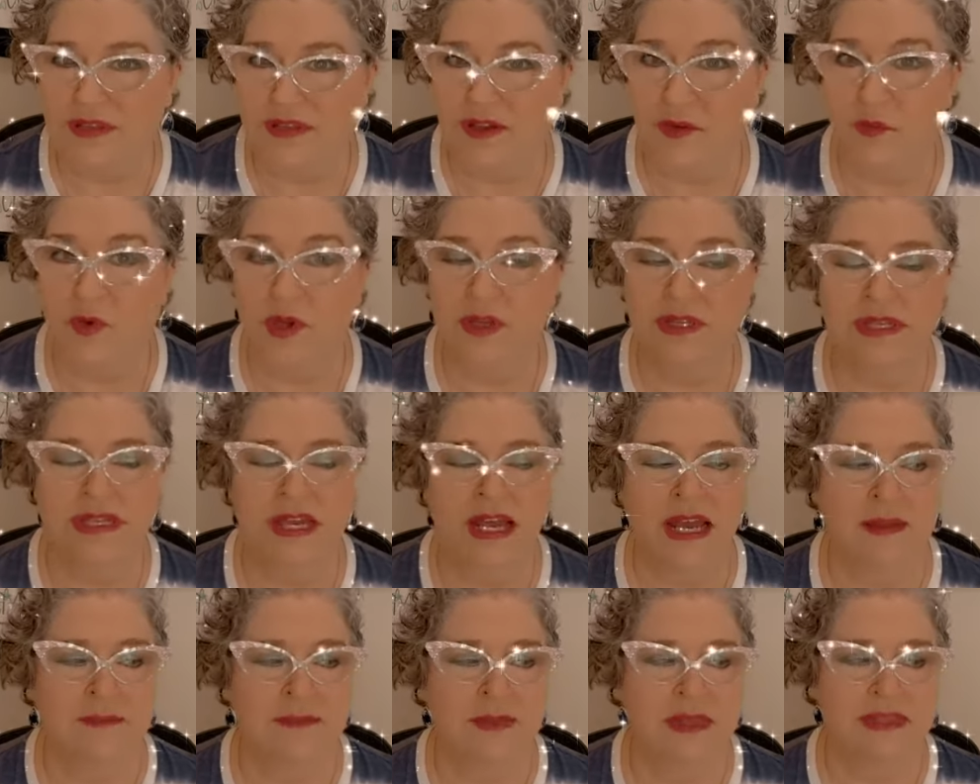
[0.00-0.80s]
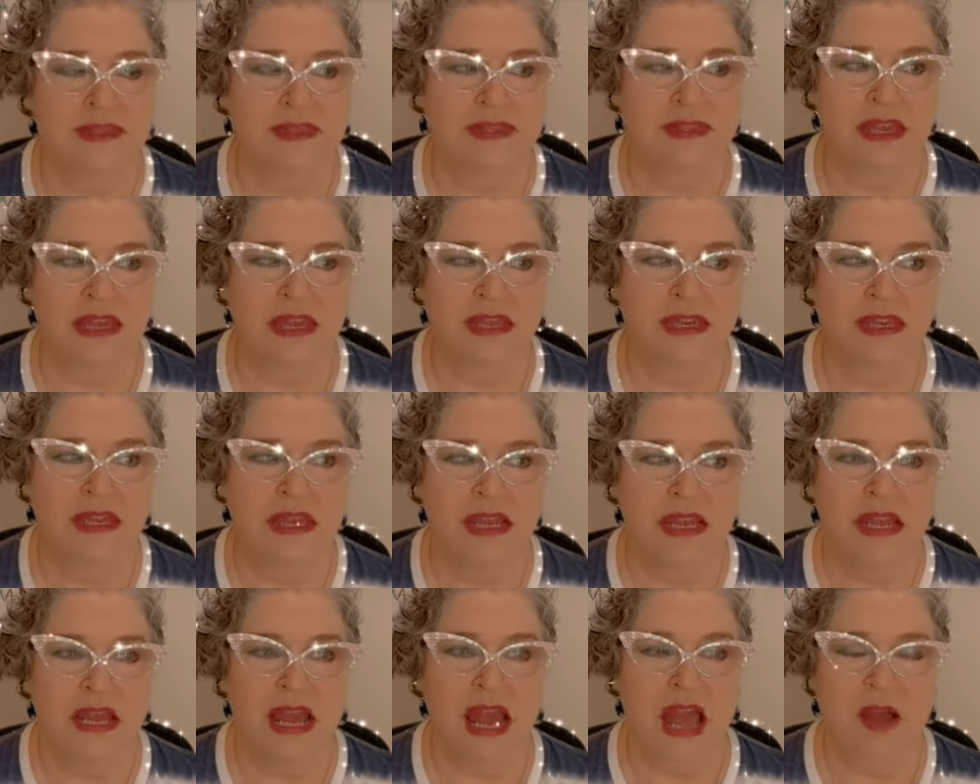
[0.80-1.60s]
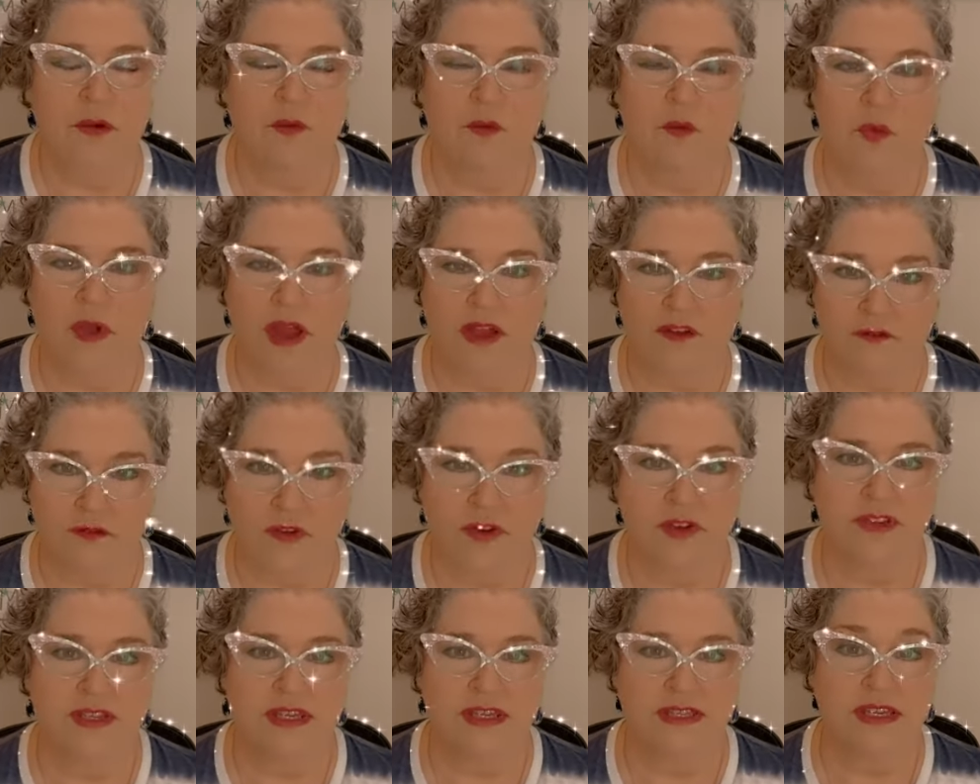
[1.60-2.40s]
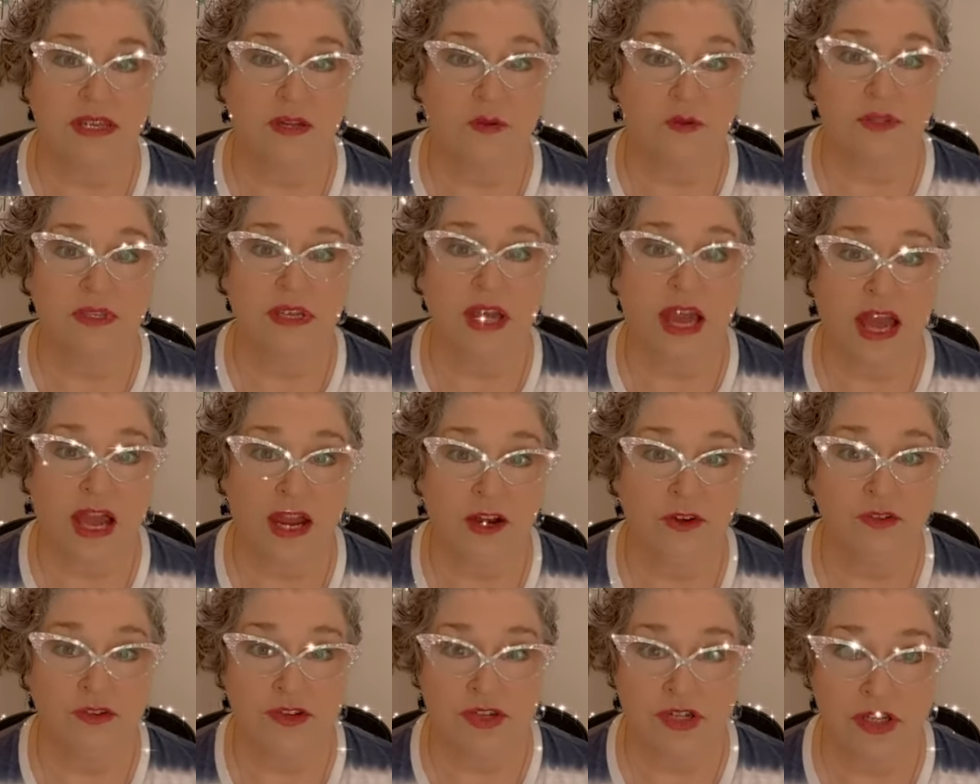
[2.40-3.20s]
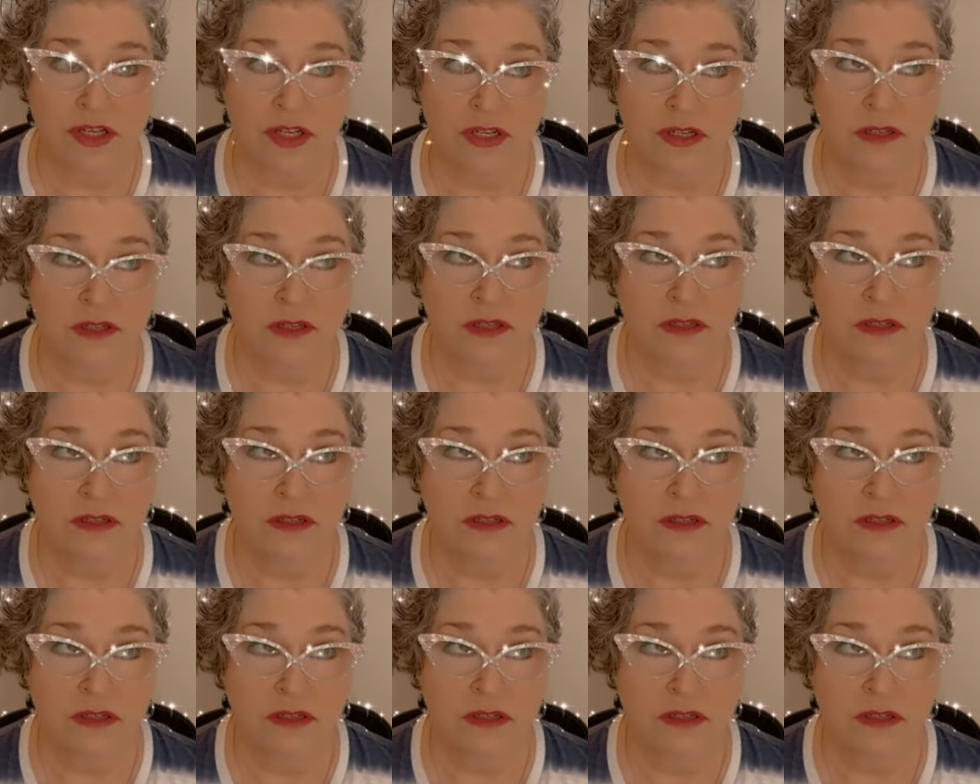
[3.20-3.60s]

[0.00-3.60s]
At one time, they said, at first they said it was hydrogen